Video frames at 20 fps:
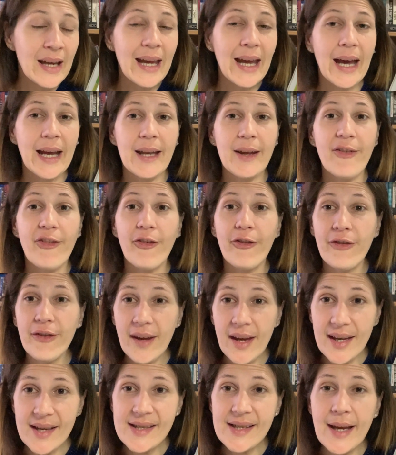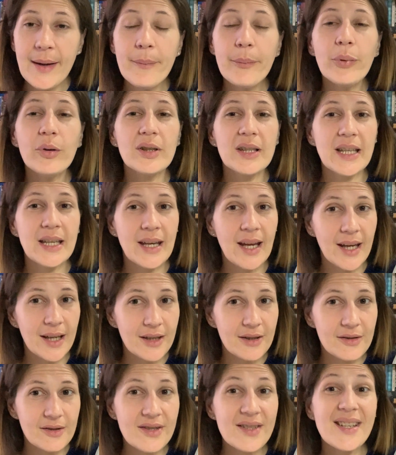And if bees and
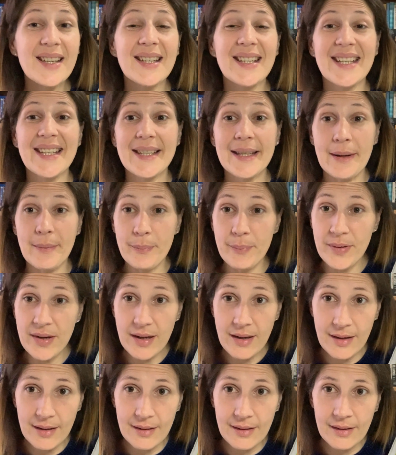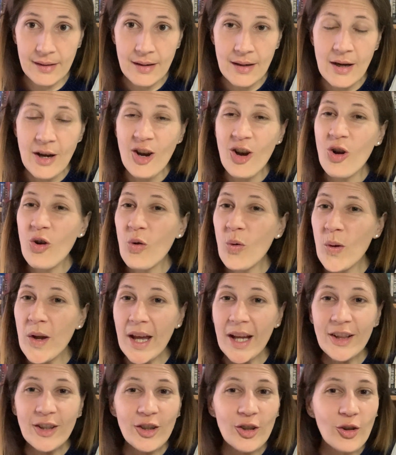pollinators disappear, we
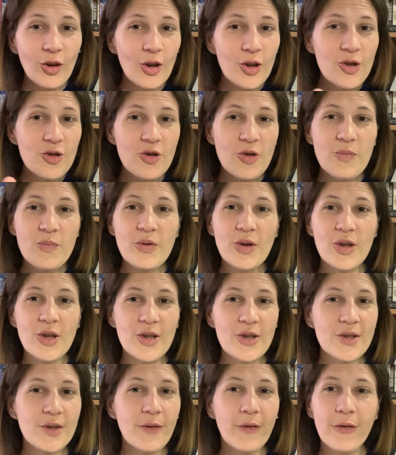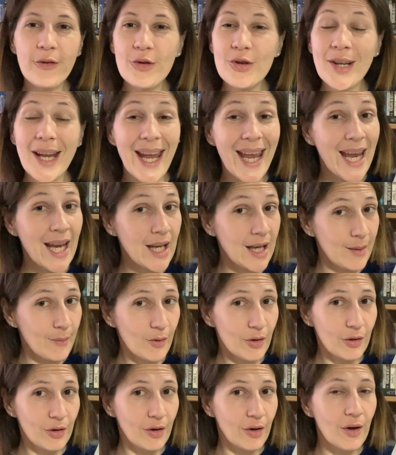are not going to produce food
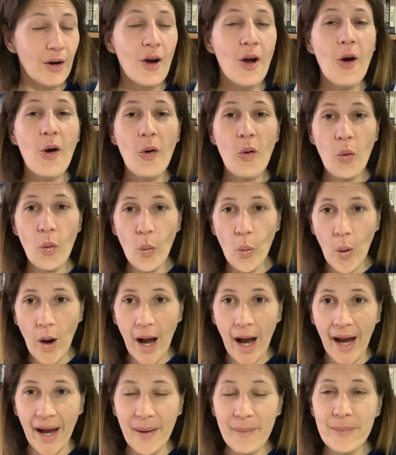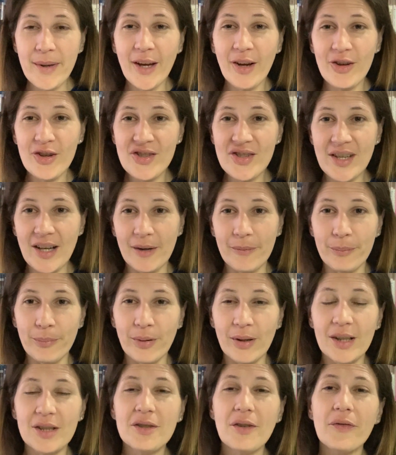anymore. Why? Because they are
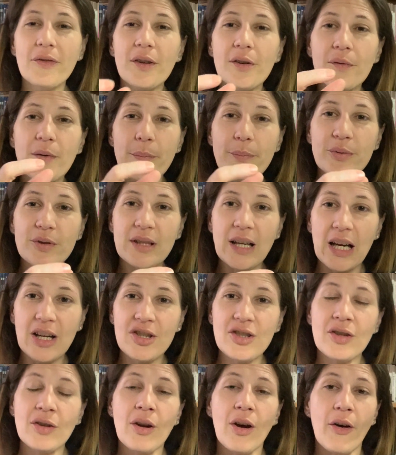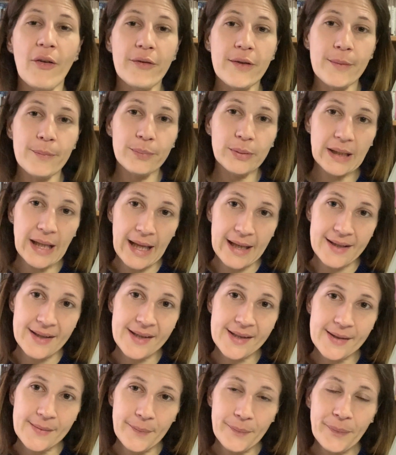part of the reproduction of the
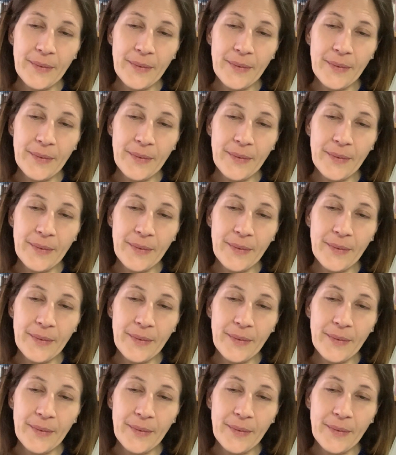plants.